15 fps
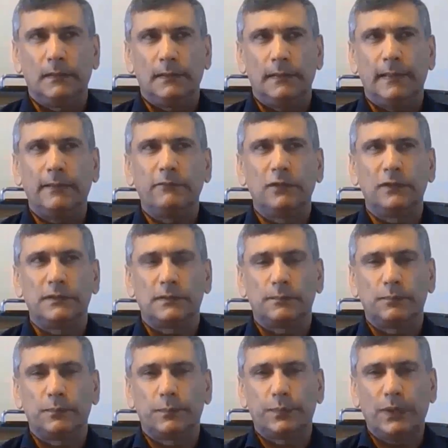level
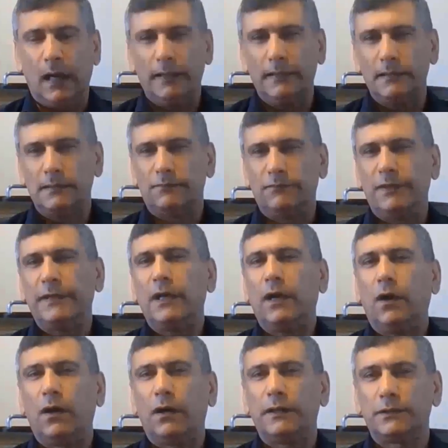it's very
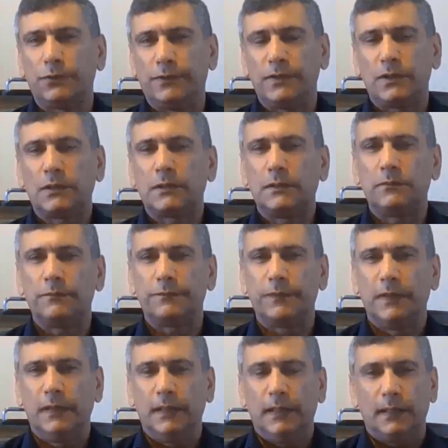hard to
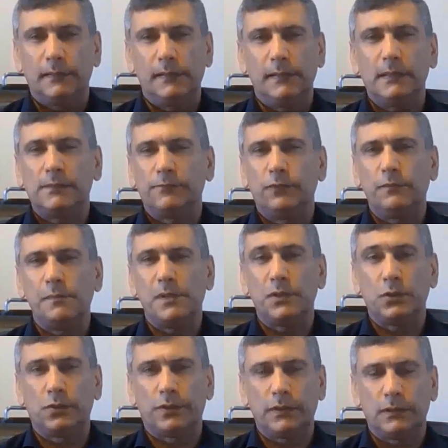achieve, at least for
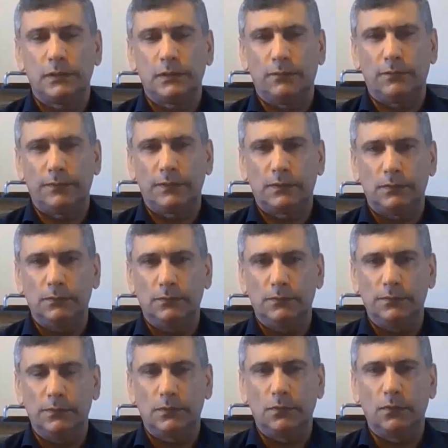majority of our
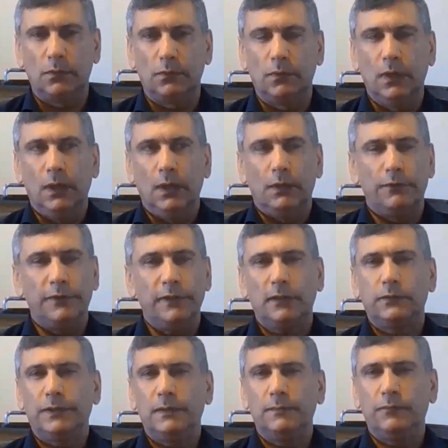students. So
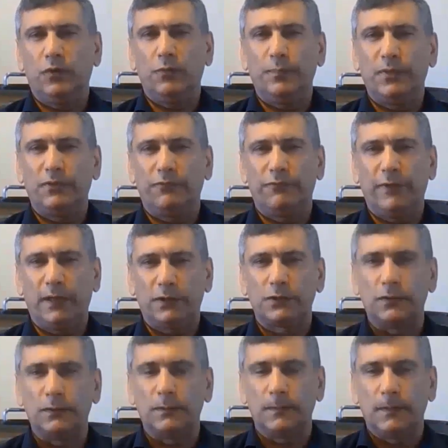we're not looking for
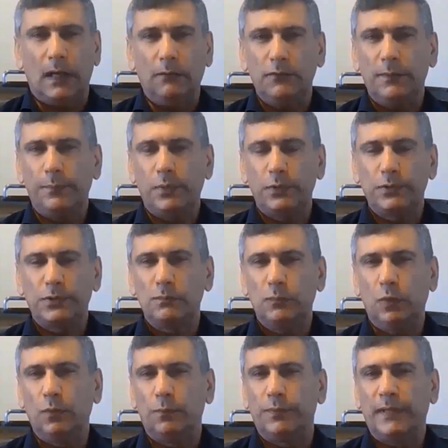perfection. So our approach is
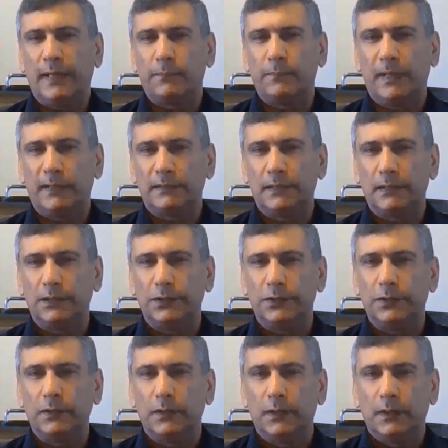more pragmatic
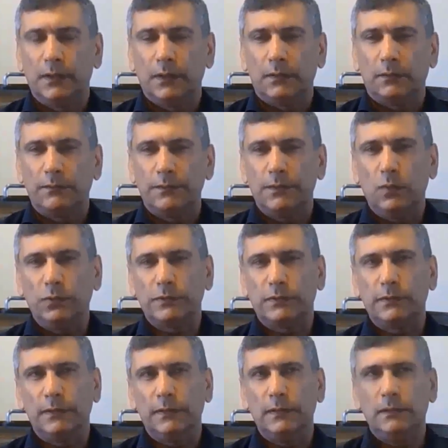here. We are
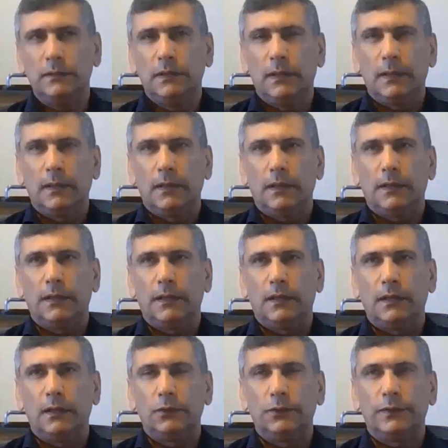mostly
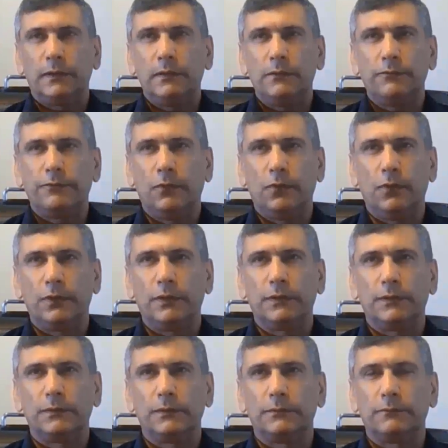looking
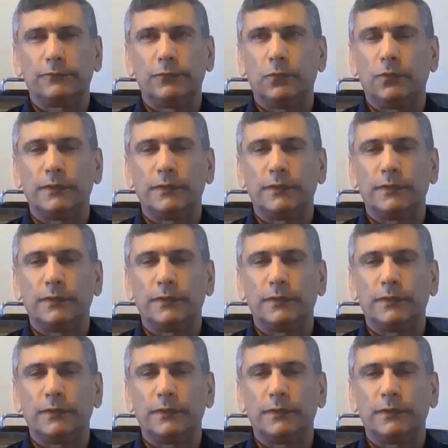for